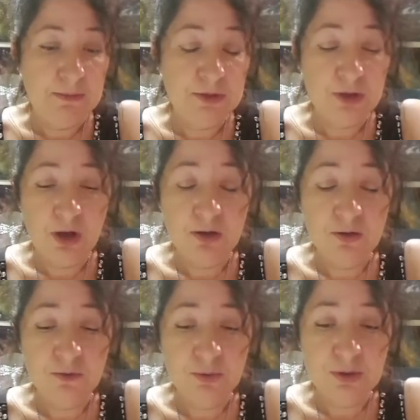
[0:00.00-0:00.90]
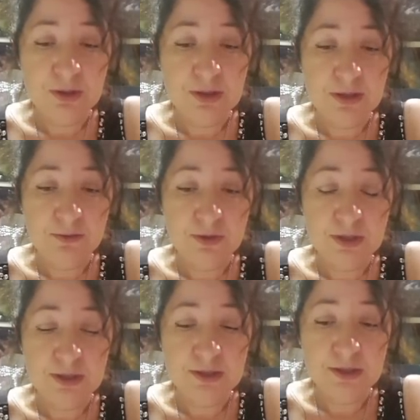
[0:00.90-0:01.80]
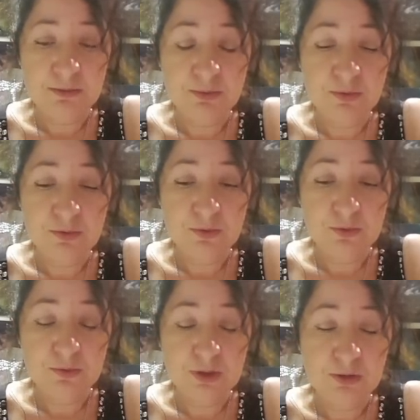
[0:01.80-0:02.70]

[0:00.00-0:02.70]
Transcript: So I could have put a really simple,